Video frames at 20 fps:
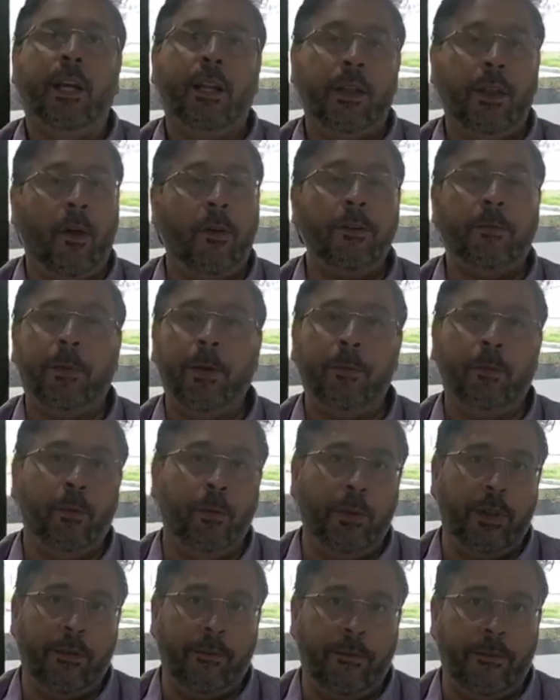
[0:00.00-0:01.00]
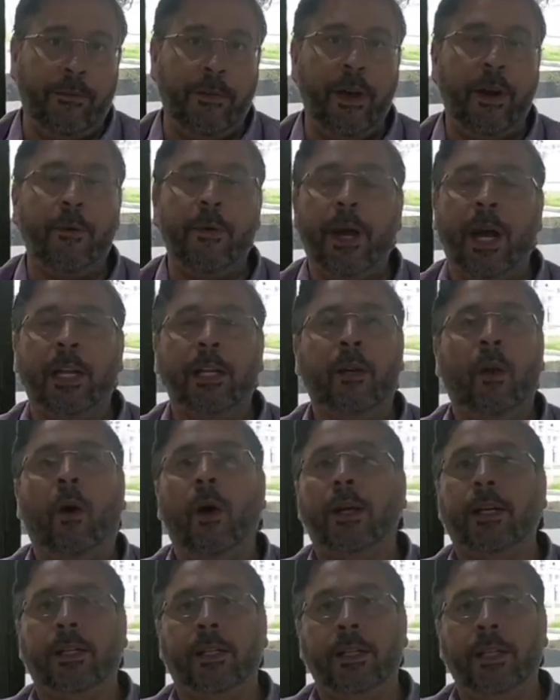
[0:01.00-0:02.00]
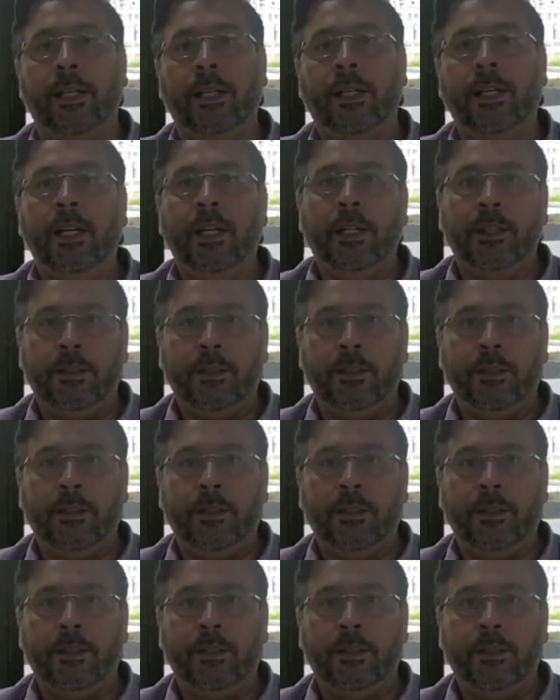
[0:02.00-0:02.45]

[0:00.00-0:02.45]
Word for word: Those people, they're very unlikely